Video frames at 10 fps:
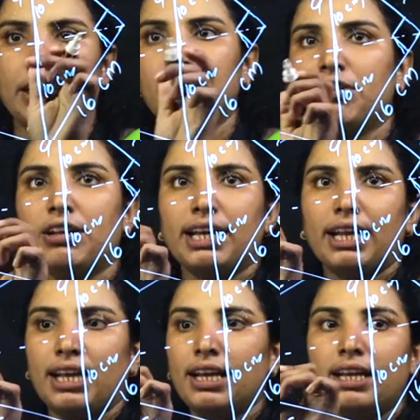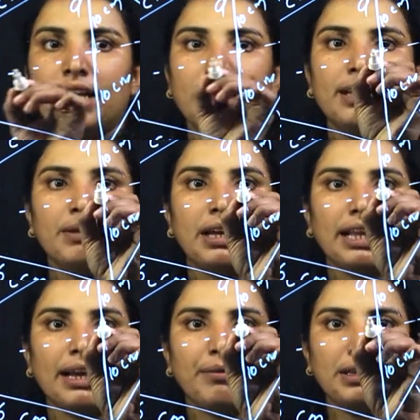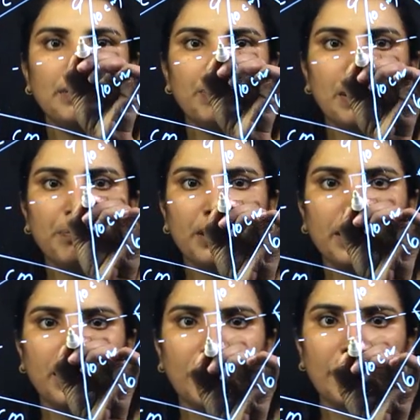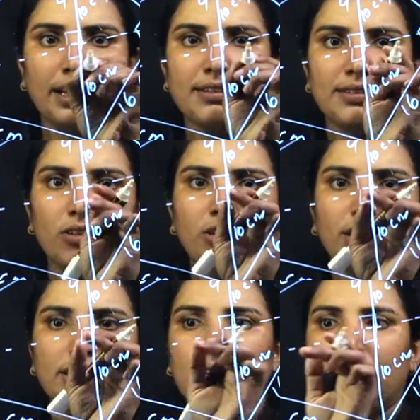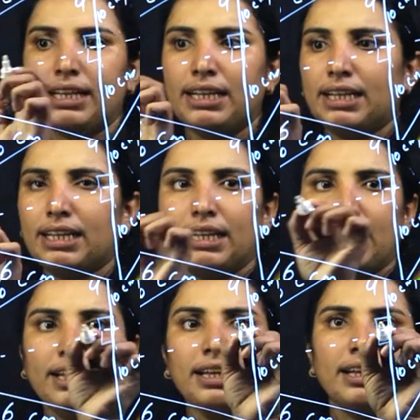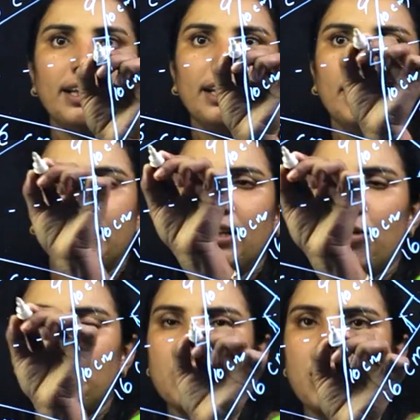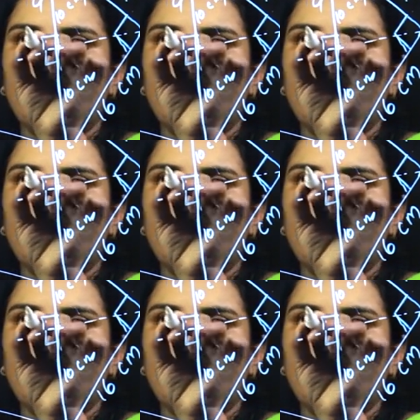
have to do this perpendicular. So this is 90 degrees. This is the opposite of